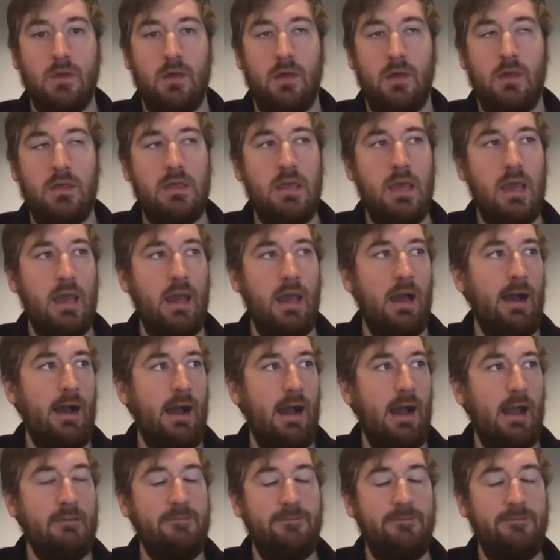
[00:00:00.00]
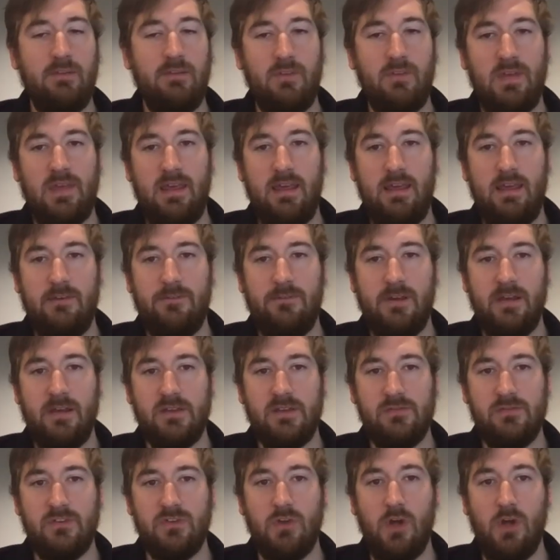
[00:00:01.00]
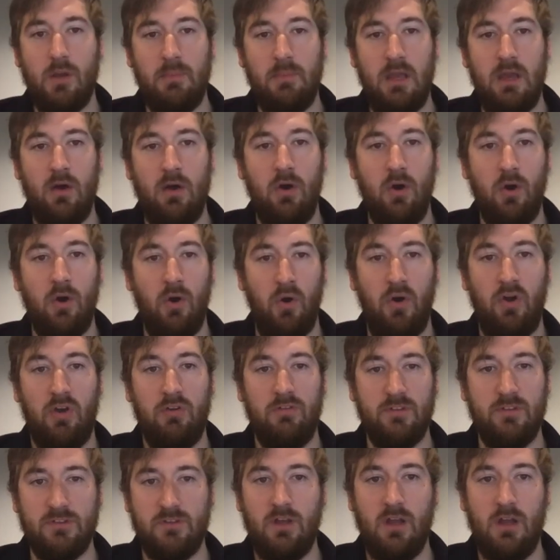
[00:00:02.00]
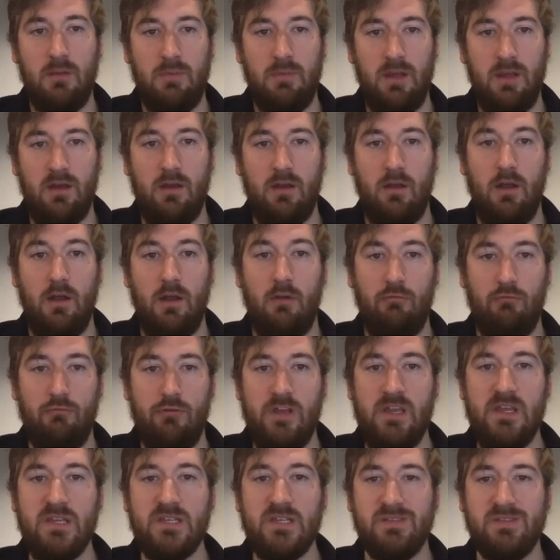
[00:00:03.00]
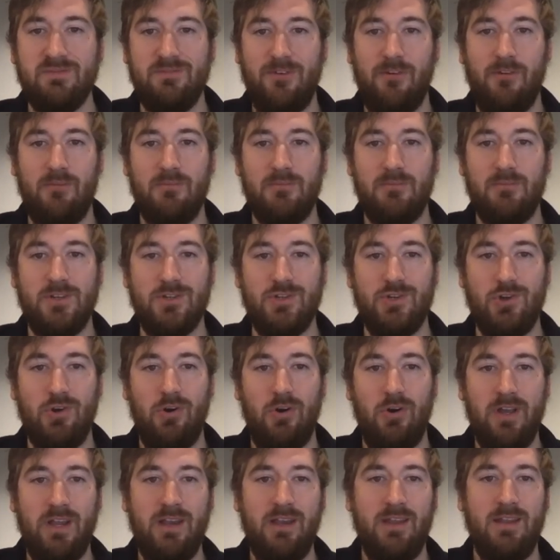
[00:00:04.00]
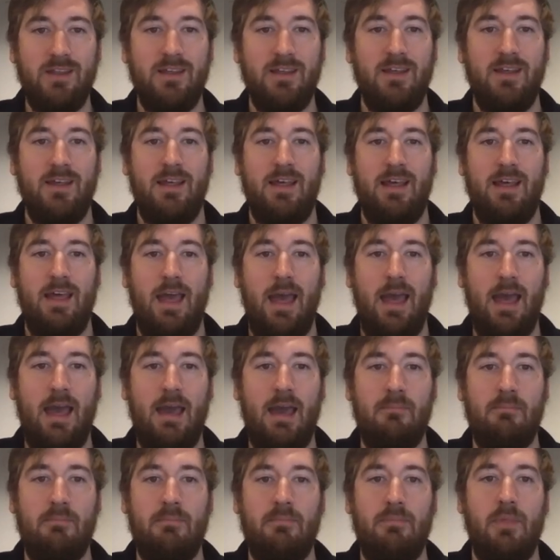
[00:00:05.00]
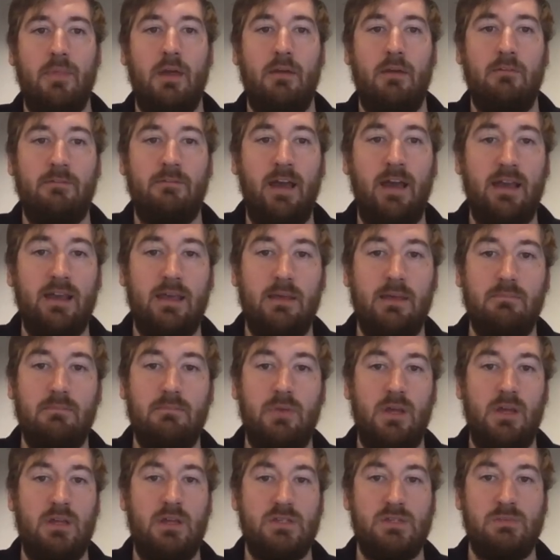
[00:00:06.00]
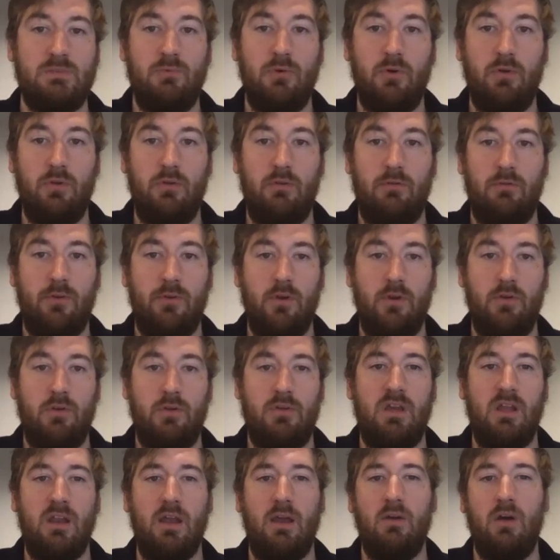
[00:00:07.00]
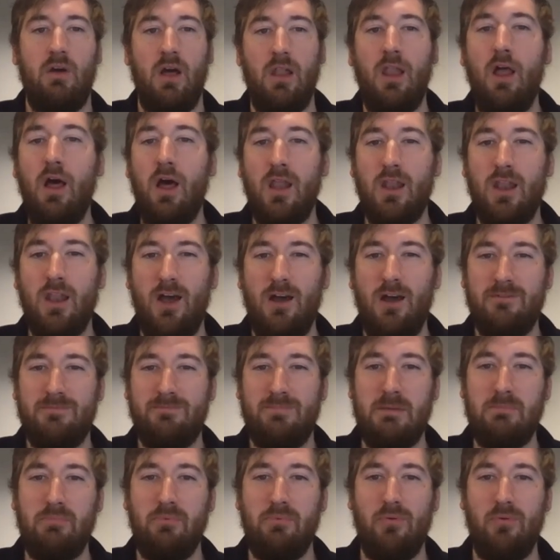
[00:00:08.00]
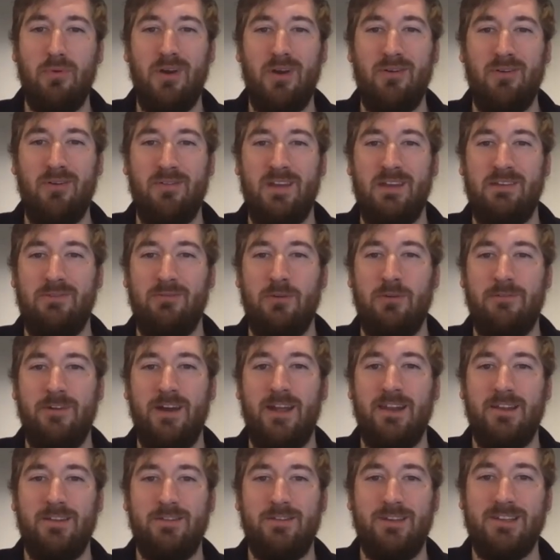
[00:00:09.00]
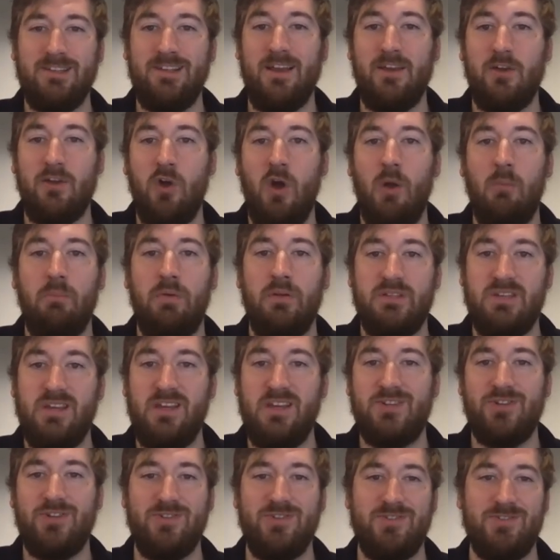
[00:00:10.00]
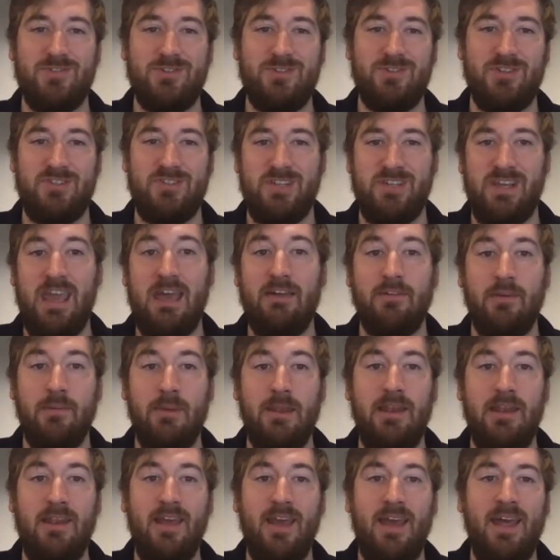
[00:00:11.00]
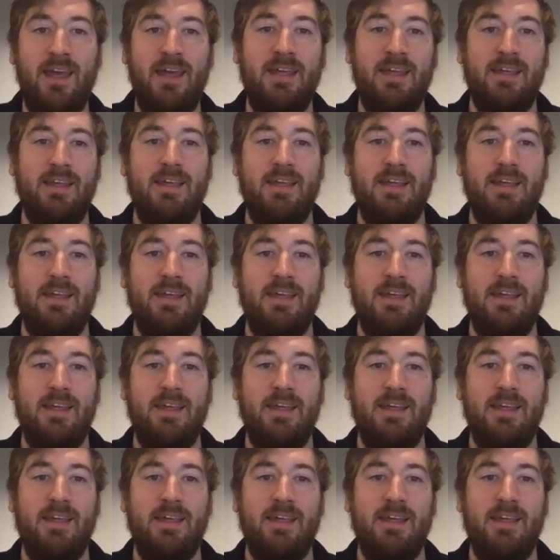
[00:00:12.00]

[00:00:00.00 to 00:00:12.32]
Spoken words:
Yeah, I think the key thing is there's got to be a hook. There's got to be a reason for them to join. And that can be spawned through, you know, a lot of people we work with, we find it's things like competitions just to get them in there.